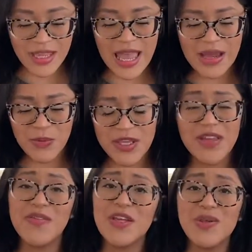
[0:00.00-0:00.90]
And we
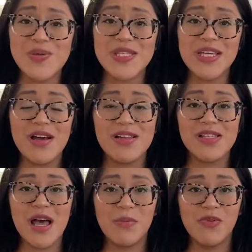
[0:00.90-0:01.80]
even use it on
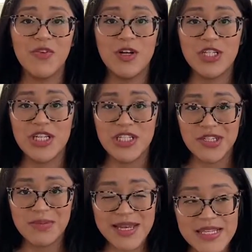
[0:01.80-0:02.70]
top of her
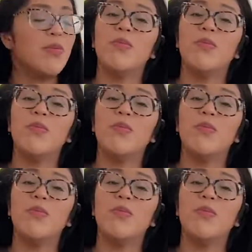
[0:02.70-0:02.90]
changing basket.